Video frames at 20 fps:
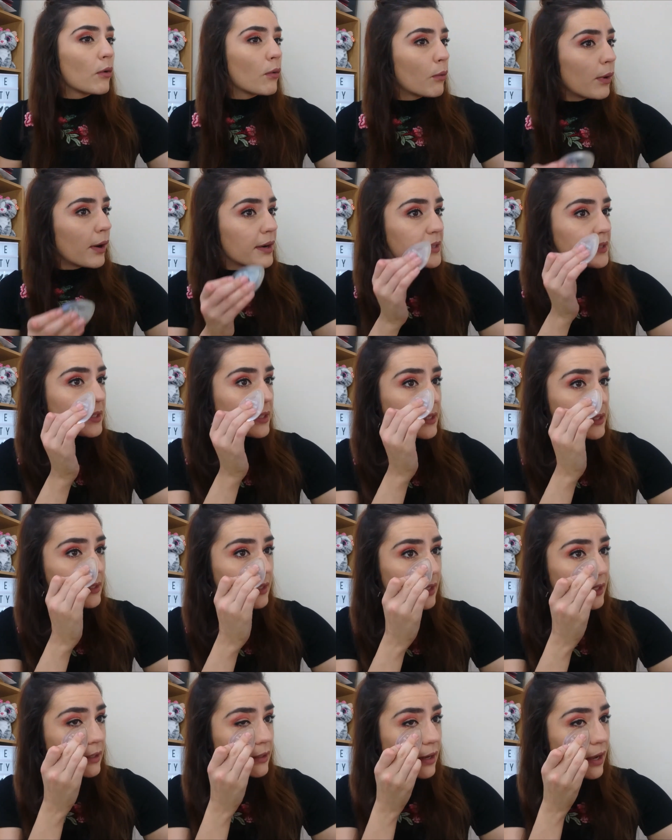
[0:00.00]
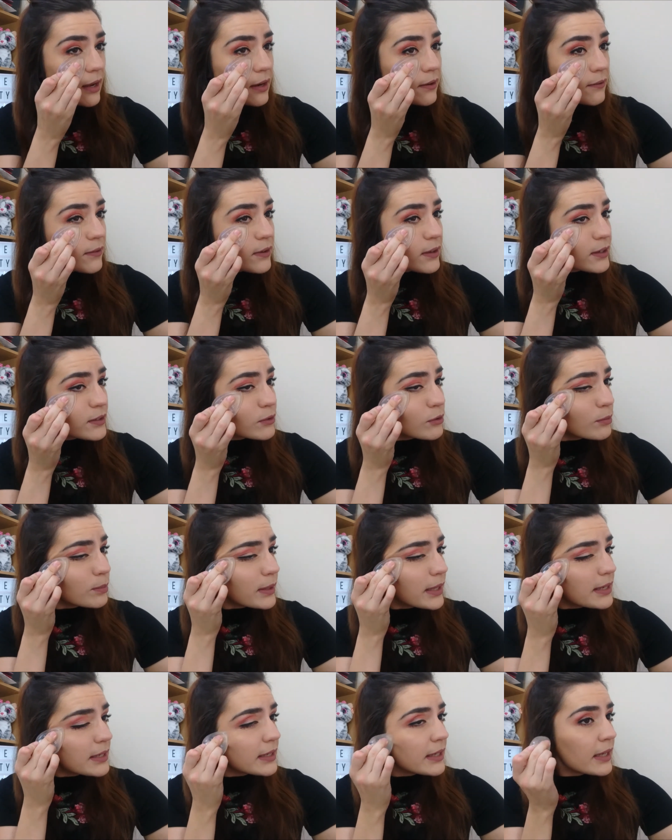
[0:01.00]
Whereas this side kind of looks all
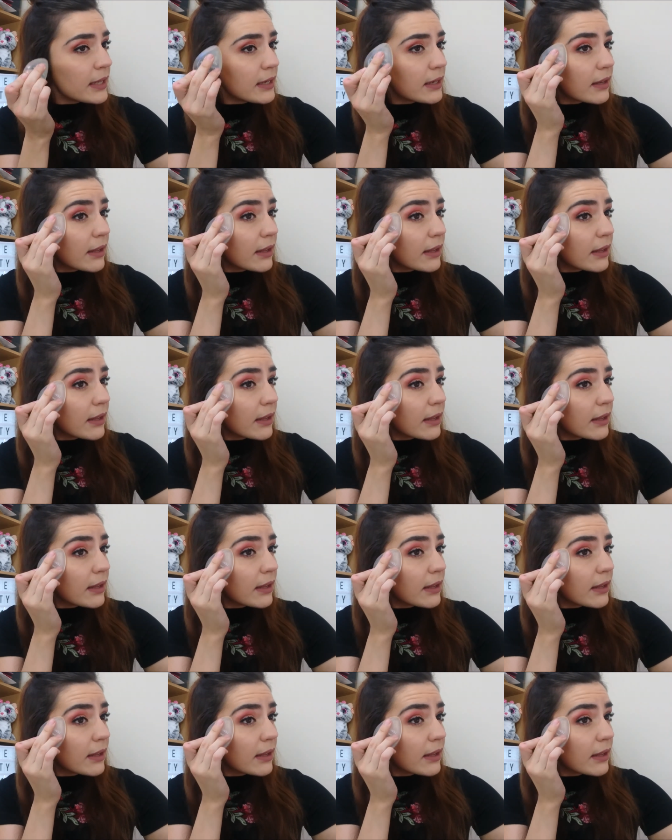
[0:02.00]
blended in.